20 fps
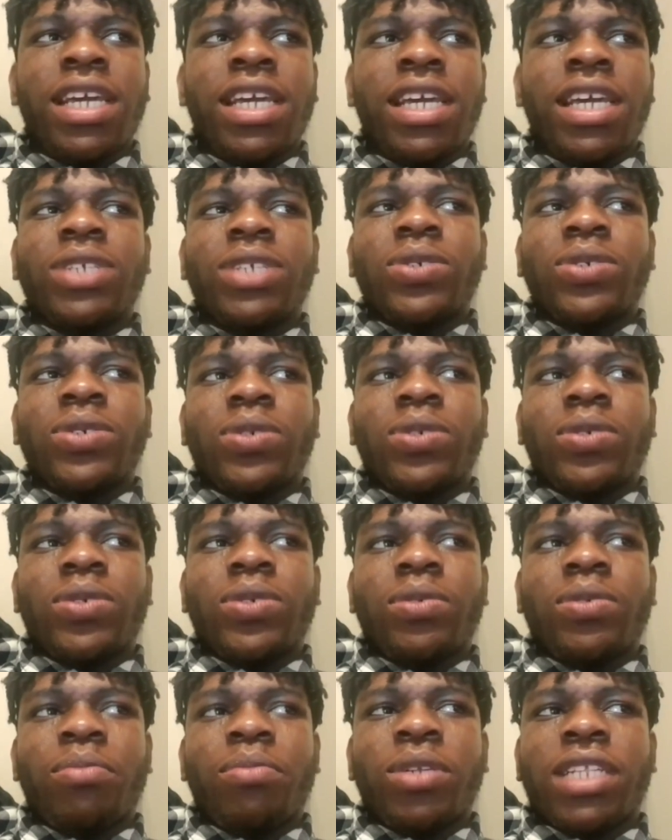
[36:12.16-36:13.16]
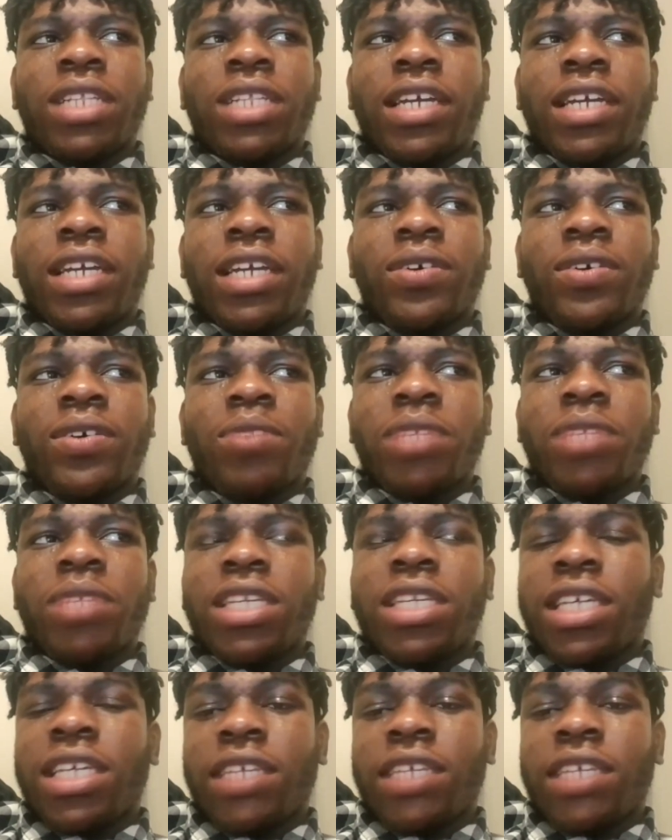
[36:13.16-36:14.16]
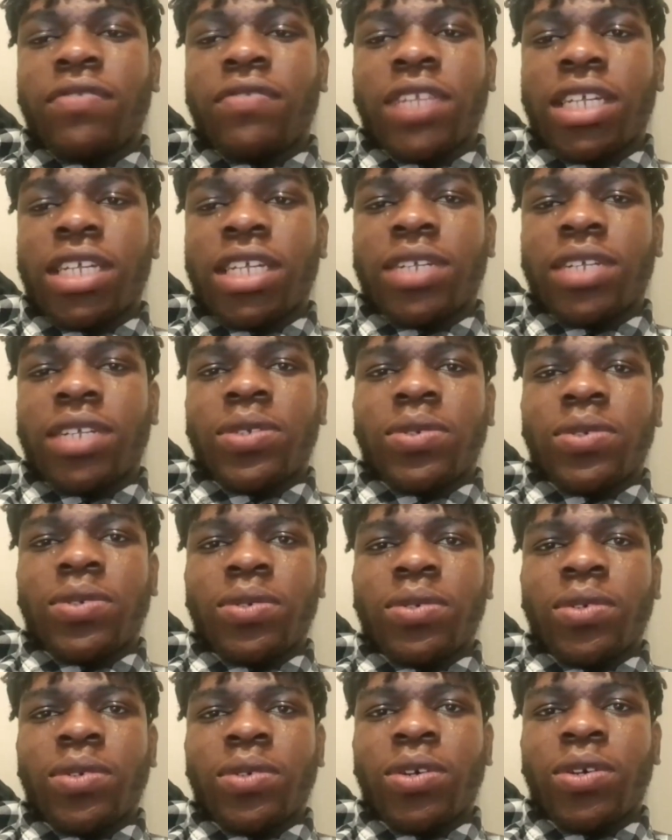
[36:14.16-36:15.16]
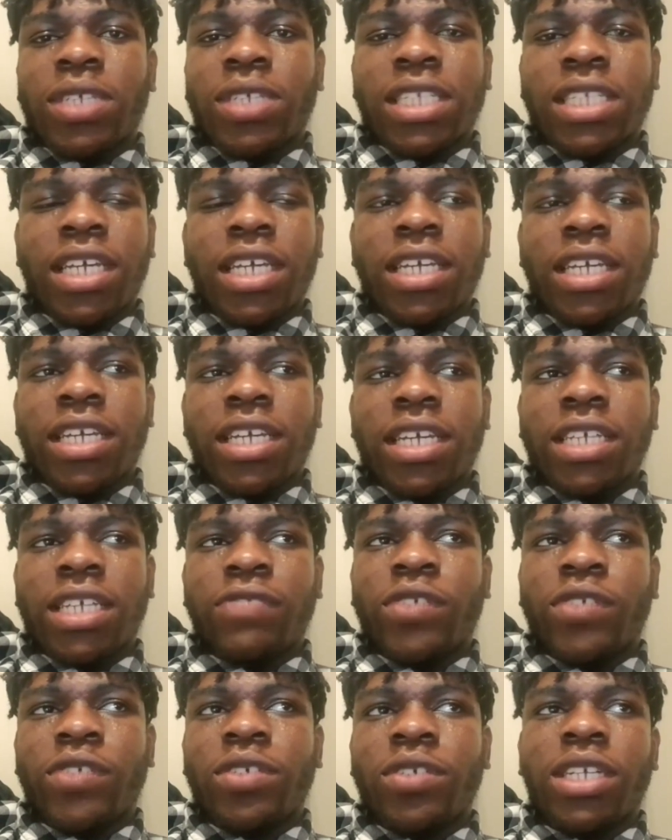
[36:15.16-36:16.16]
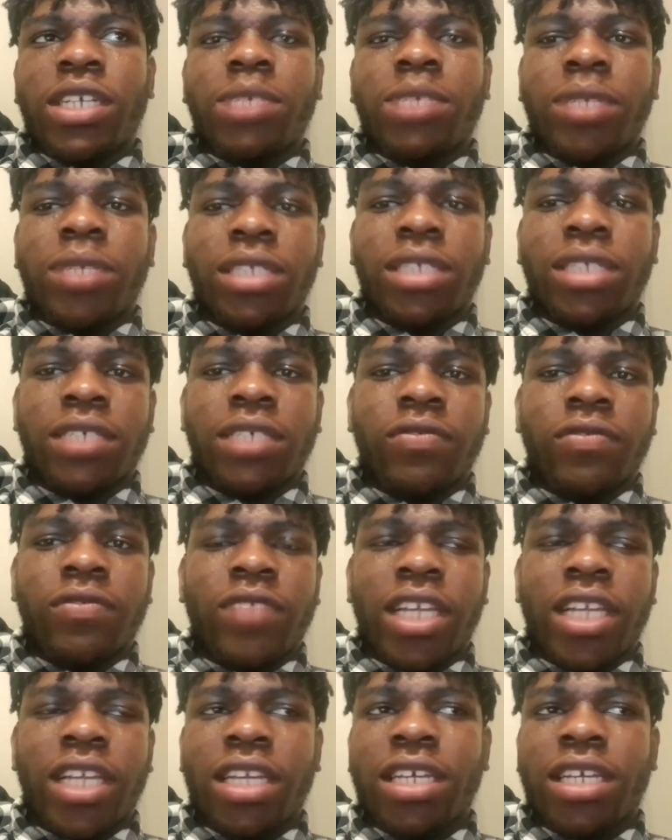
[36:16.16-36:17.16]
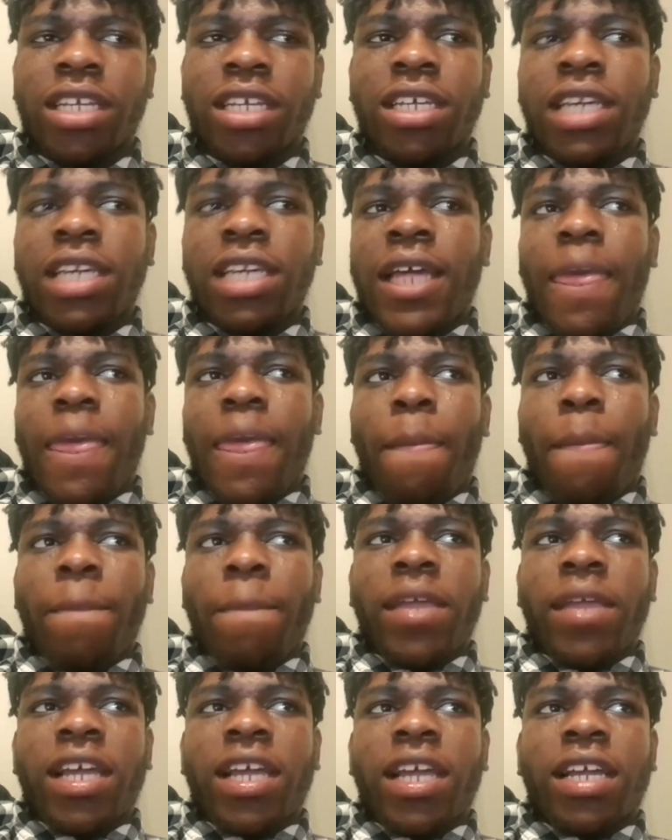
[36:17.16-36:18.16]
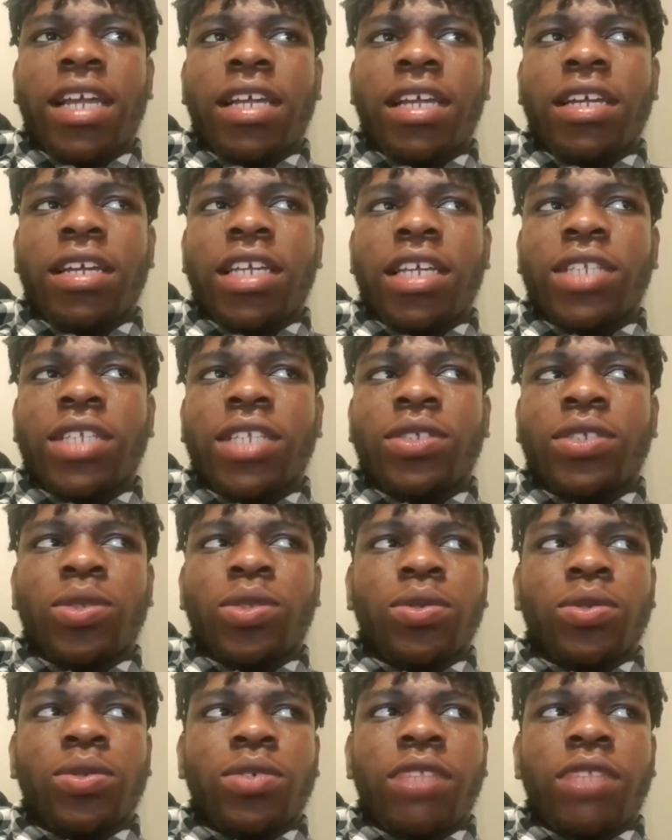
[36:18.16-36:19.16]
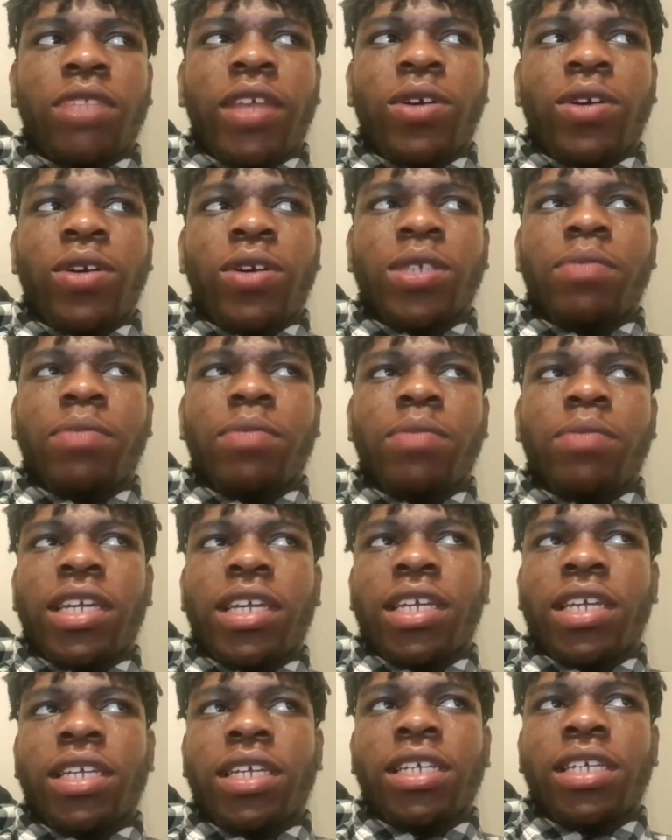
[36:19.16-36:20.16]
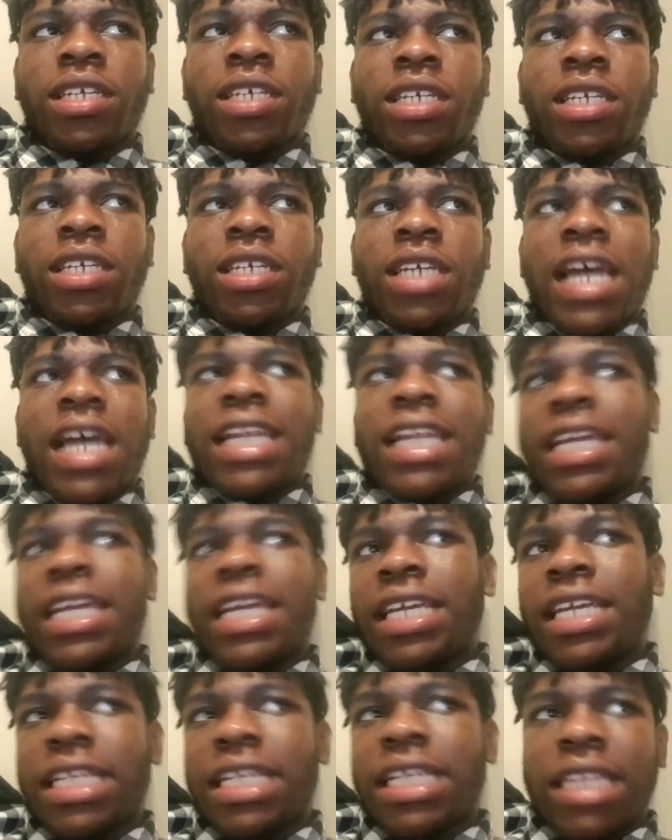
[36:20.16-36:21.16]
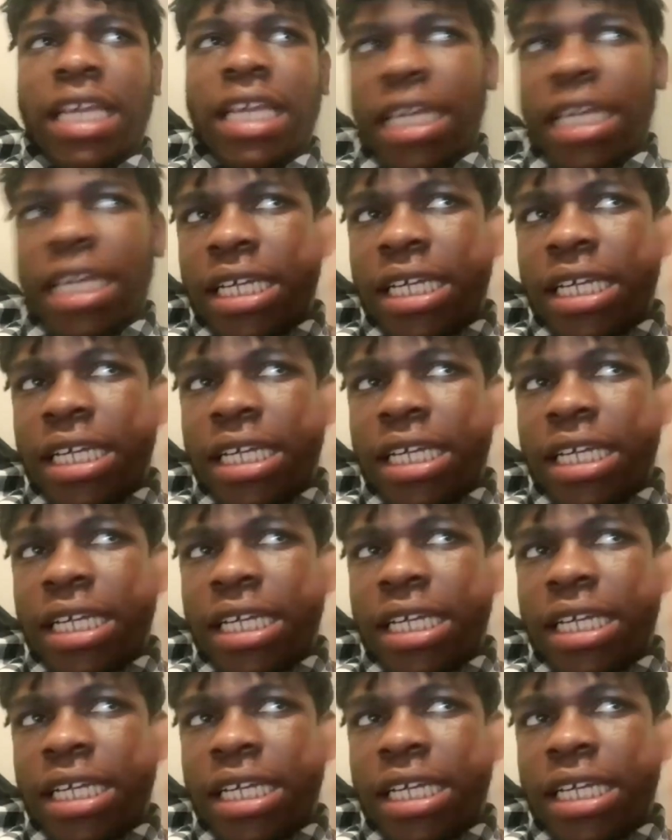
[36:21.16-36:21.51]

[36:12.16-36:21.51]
So, but now coming here, if you learn how to, cutting hair here is very expensive. Like, it, if I cut my hair and I get like